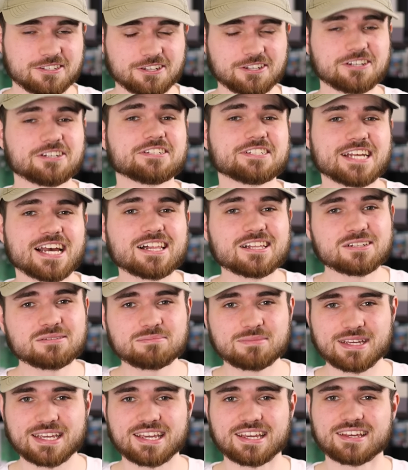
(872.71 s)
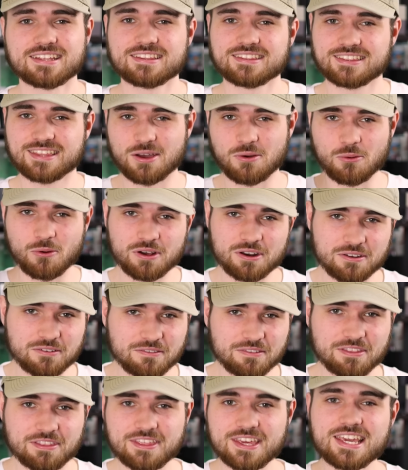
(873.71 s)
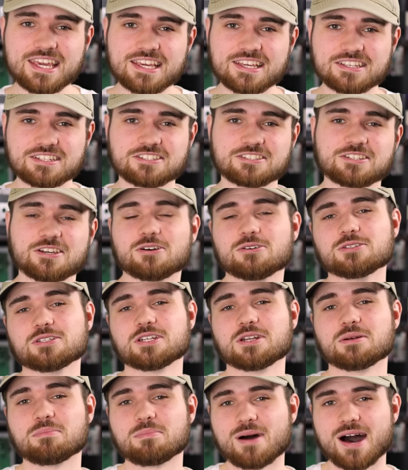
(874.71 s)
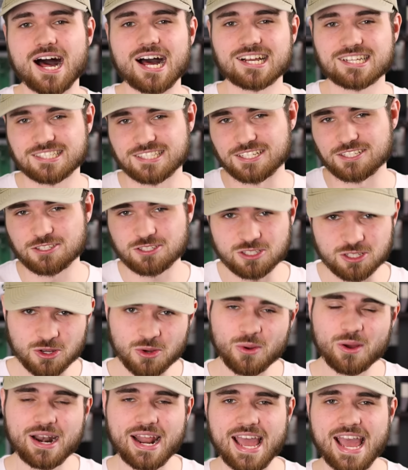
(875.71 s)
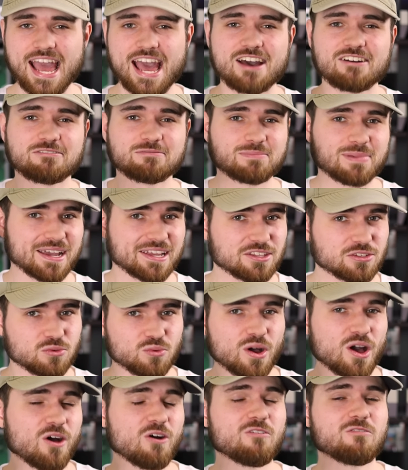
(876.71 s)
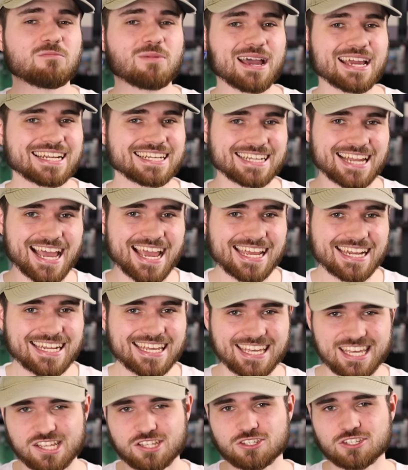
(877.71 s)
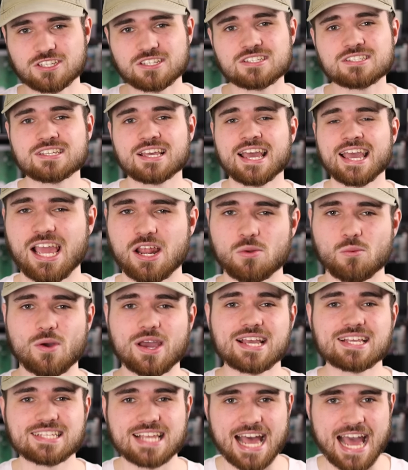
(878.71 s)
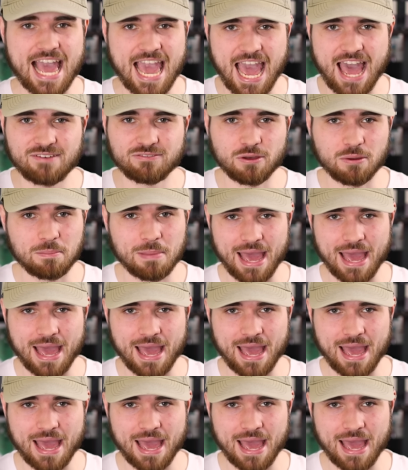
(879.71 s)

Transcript: So you're telling me that one of these goes in a box that's two and a half by twelve by nine inches and weighs a half a